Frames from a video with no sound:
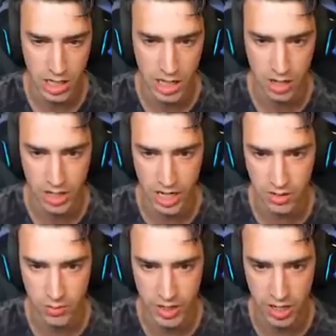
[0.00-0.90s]
Okay,
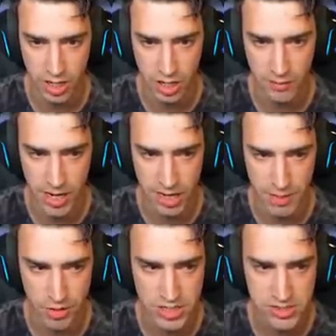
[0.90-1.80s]
where are my
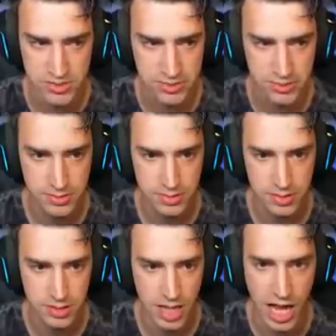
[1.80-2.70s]
opponents?
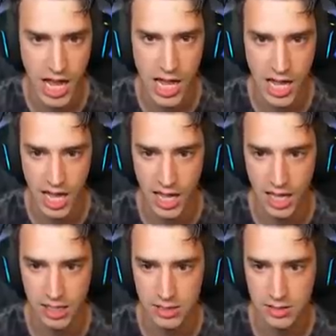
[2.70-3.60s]

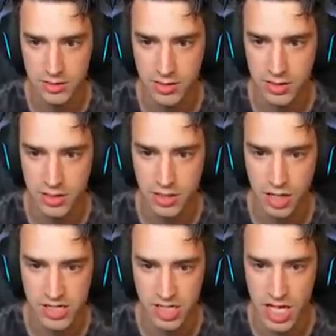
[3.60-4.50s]
Aha!
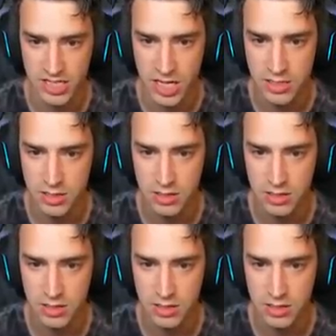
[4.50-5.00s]
Is it locked on?